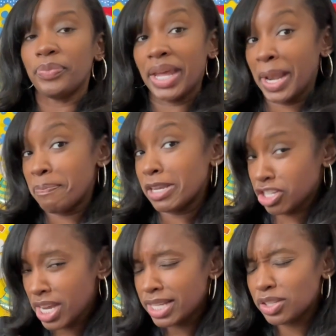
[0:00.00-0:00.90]
And Miss
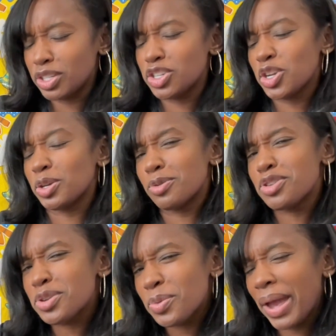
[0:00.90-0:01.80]
Shannon is gonna show you
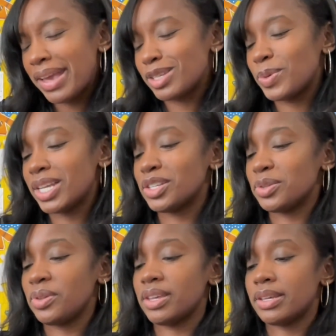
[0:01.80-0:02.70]
two ways we can
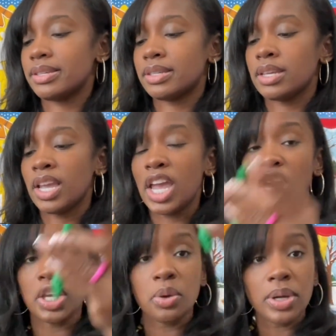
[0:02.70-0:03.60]
do this.
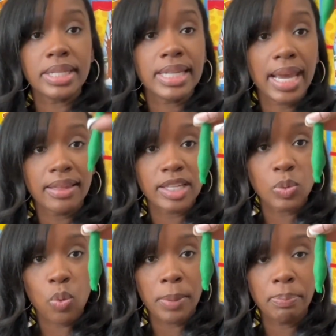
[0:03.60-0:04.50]
You can take
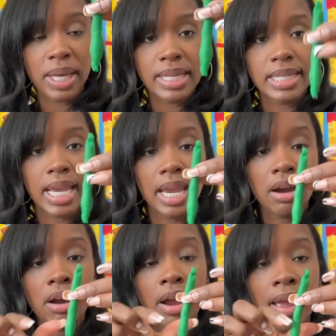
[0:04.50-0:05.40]
this one piece
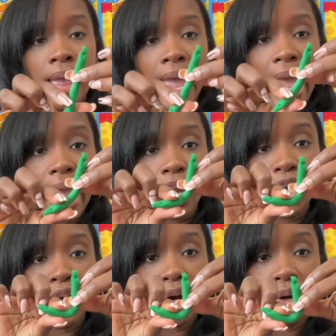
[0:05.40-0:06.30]
here and
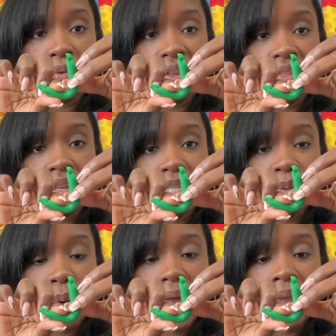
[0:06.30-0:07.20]
curve it
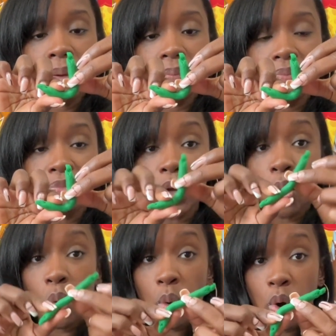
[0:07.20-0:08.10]
this way,
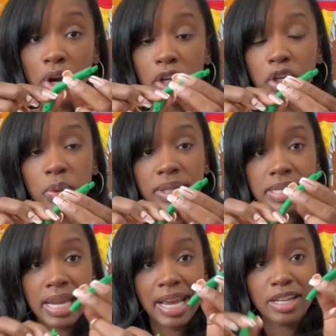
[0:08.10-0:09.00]
or you can
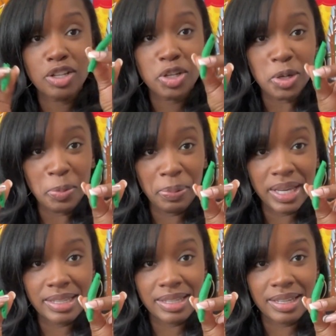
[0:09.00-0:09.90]
take two
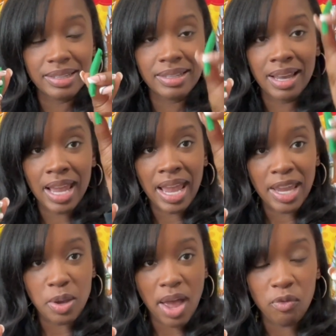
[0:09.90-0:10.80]
pieces.
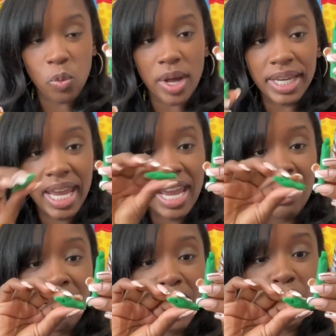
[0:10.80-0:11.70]
You have one
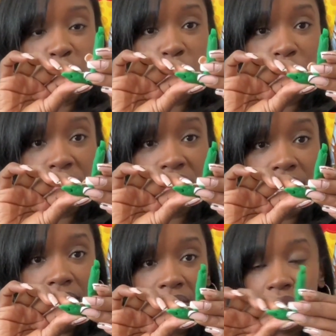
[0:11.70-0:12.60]
here and you can put
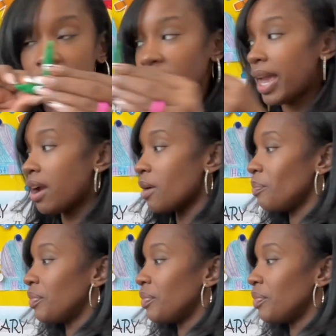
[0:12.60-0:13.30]
the other there